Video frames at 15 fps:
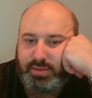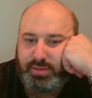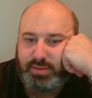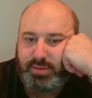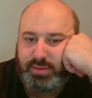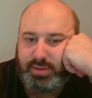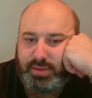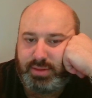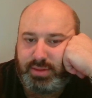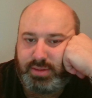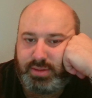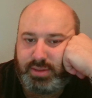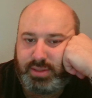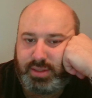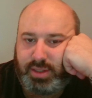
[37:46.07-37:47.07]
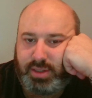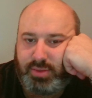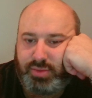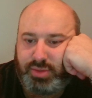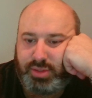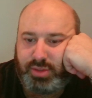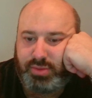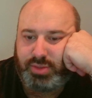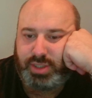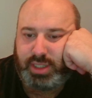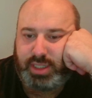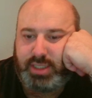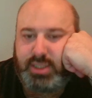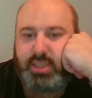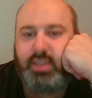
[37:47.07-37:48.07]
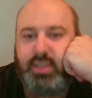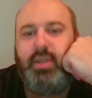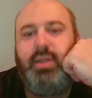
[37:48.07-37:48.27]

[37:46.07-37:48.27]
Yeah, it also looks nice.